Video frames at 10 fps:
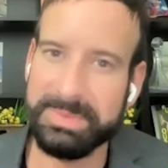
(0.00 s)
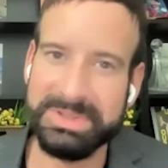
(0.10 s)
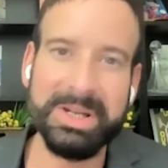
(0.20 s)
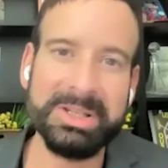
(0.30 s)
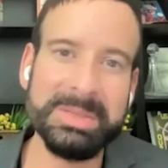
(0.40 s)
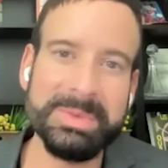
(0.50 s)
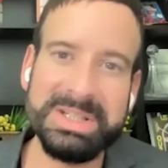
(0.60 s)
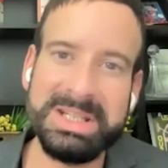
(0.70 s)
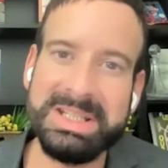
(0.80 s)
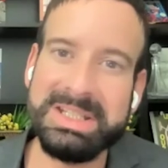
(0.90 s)
We've been talking
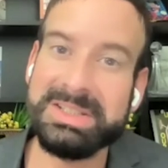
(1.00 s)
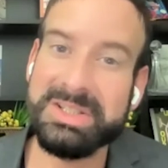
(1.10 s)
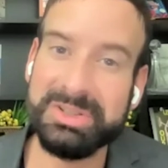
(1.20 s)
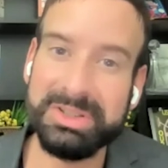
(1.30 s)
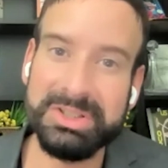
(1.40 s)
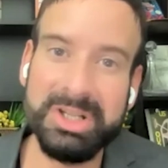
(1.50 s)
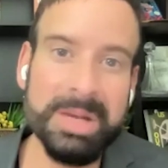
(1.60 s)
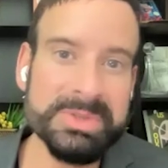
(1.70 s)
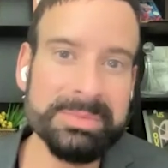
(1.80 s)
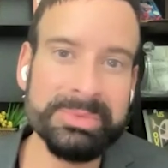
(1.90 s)
about the Canadian Digital
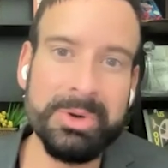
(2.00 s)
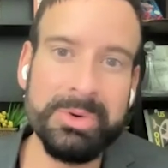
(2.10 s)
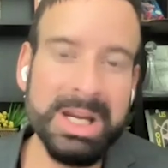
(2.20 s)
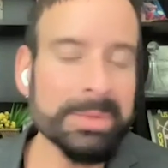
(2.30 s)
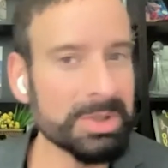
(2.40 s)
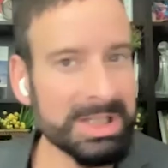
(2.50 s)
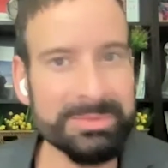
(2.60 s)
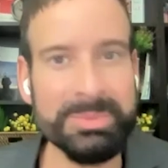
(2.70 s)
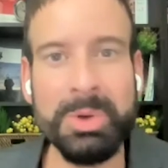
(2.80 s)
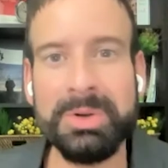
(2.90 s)
Adoption Program. We'll
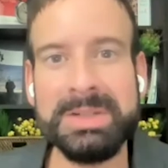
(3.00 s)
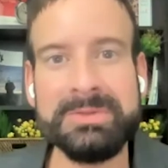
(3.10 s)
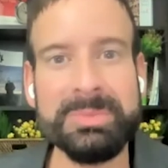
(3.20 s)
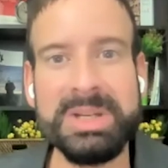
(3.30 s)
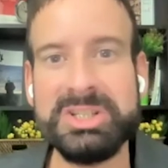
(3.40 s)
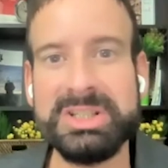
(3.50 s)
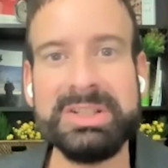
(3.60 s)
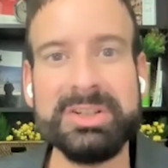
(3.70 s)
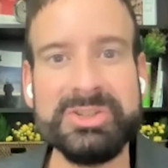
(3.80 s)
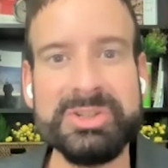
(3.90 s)
have more information
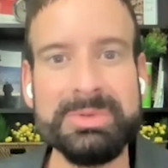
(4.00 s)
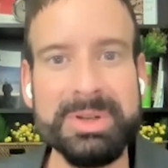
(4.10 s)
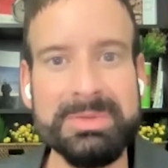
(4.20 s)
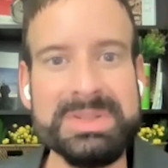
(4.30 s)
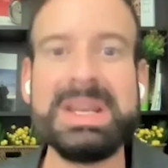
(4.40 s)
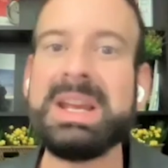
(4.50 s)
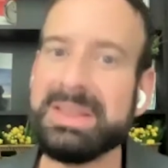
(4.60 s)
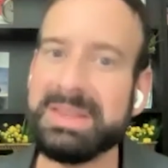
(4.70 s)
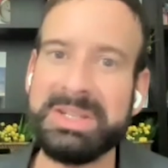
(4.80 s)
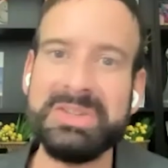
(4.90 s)
in our show notes.
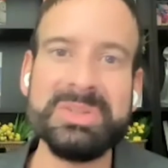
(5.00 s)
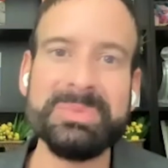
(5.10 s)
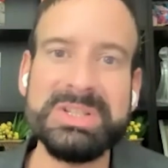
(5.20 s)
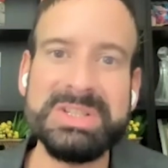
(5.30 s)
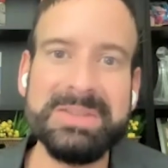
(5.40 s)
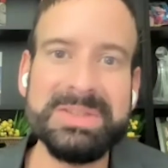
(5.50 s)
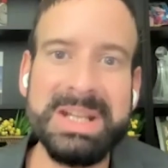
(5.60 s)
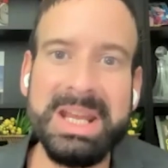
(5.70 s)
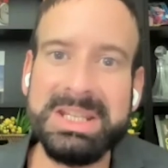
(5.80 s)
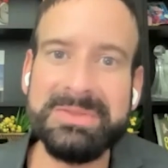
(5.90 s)
Thank you so much, David
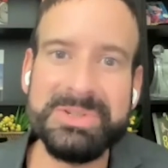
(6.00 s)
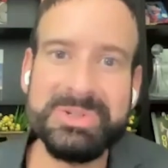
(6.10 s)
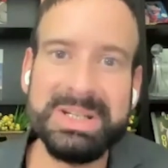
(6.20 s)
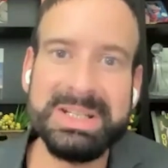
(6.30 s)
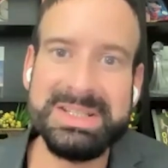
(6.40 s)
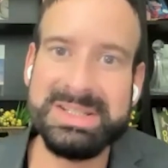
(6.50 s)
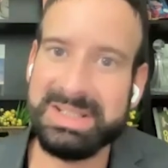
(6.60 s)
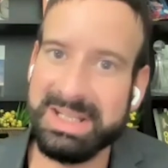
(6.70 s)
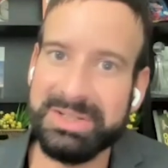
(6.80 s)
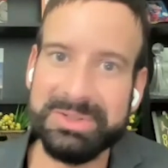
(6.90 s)
Nagy, for joining us
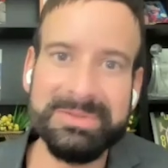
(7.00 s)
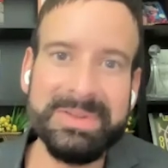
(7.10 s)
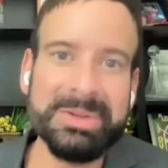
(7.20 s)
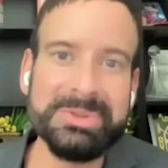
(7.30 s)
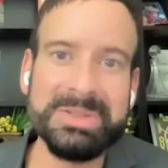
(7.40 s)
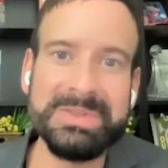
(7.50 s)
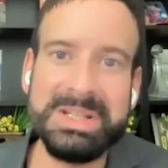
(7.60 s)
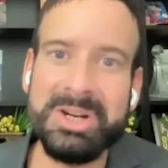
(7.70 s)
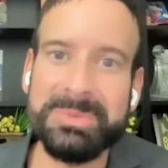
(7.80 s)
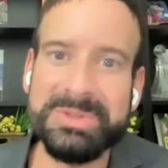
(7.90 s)
today. You're the founder of
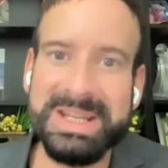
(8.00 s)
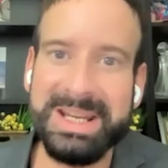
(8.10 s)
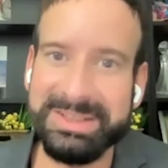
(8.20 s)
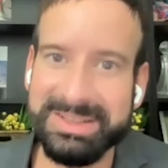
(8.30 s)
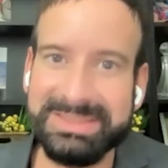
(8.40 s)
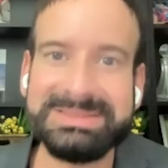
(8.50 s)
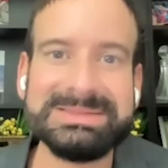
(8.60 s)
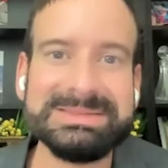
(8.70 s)
eCommerce Canada.